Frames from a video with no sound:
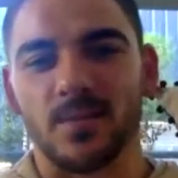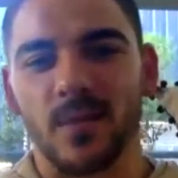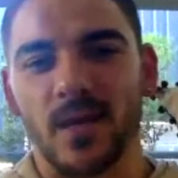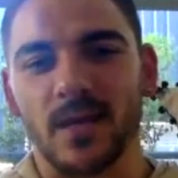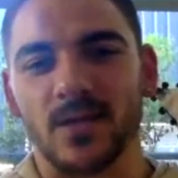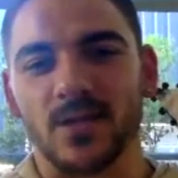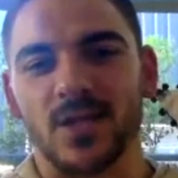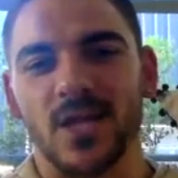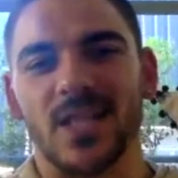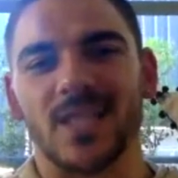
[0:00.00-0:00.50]

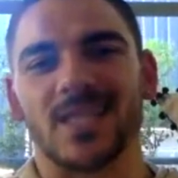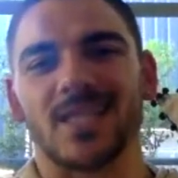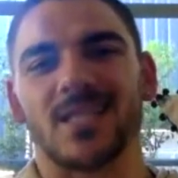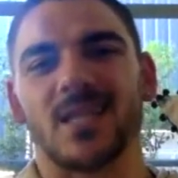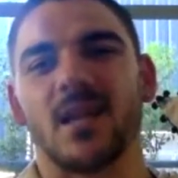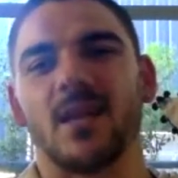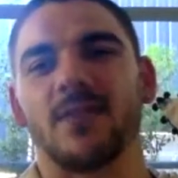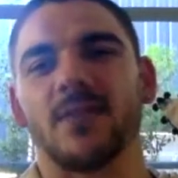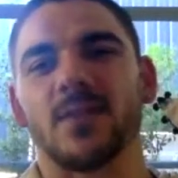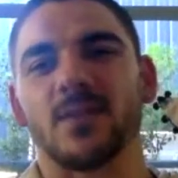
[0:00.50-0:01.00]
but chances
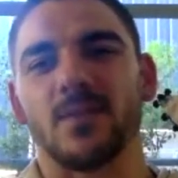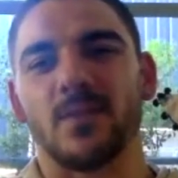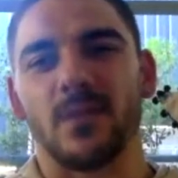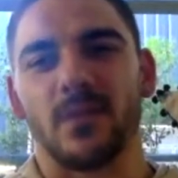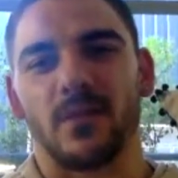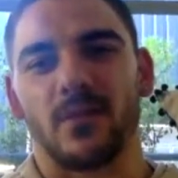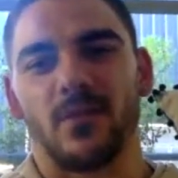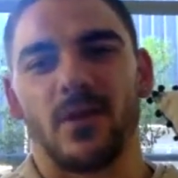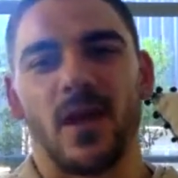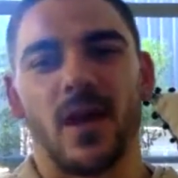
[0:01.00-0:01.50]
are if you spend
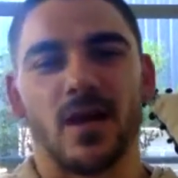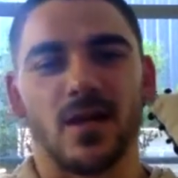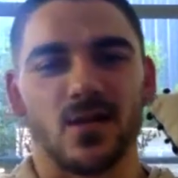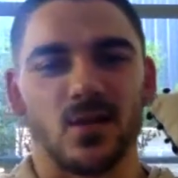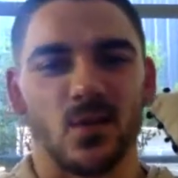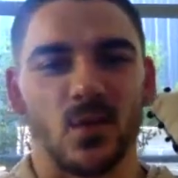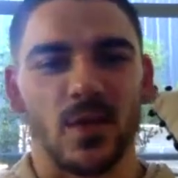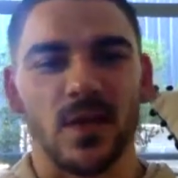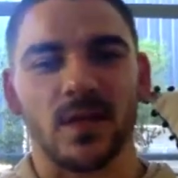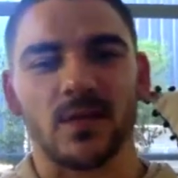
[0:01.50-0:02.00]
3 hours
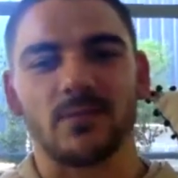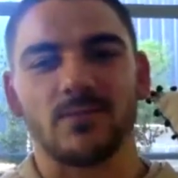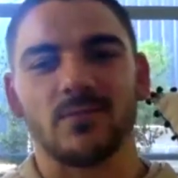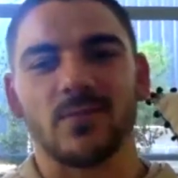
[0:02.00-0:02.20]
a week